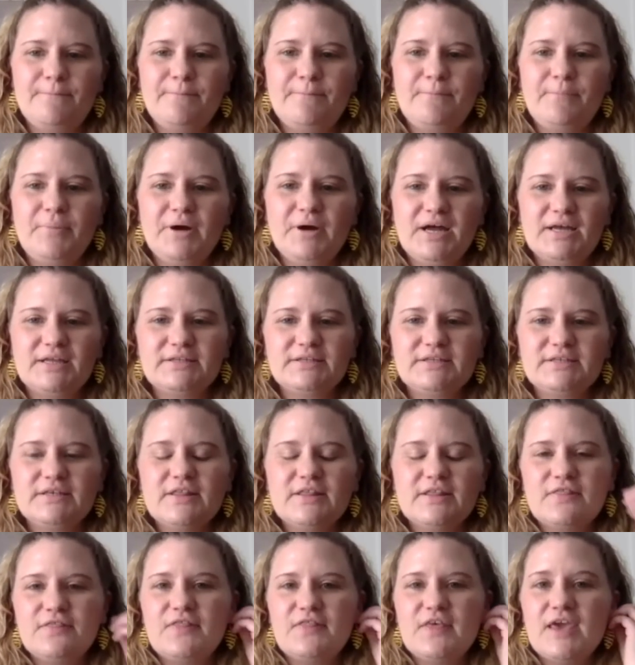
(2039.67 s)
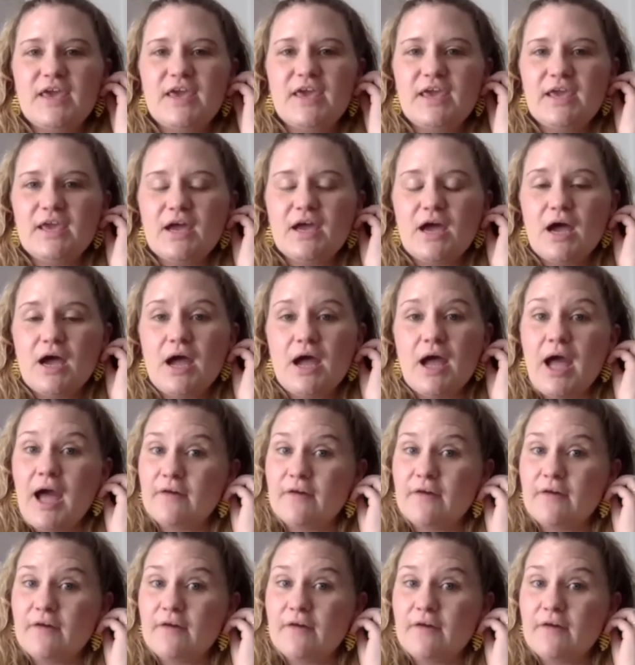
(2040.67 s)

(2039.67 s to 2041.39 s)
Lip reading: but they have a